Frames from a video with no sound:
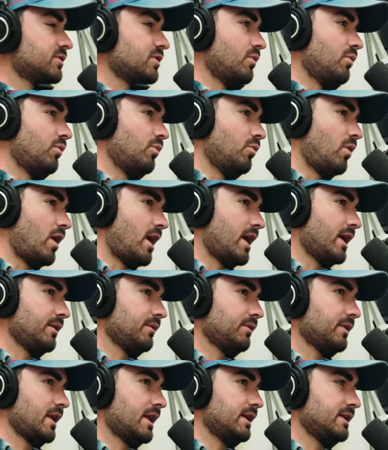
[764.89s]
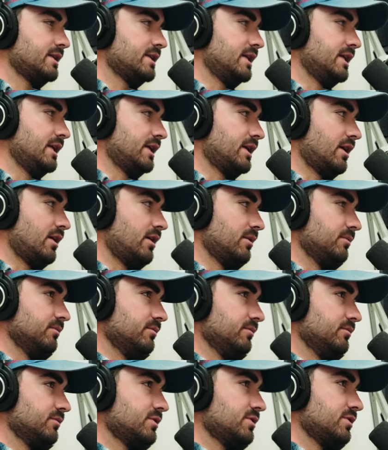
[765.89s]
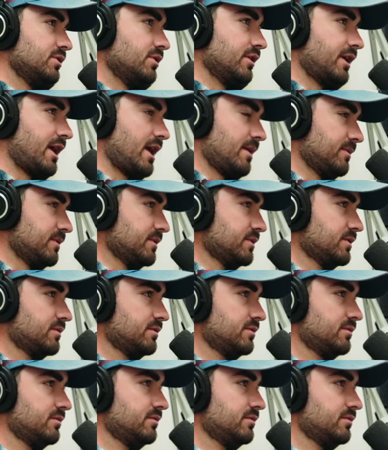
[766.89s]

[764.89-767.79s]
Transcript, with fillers: So why did he come to your campus?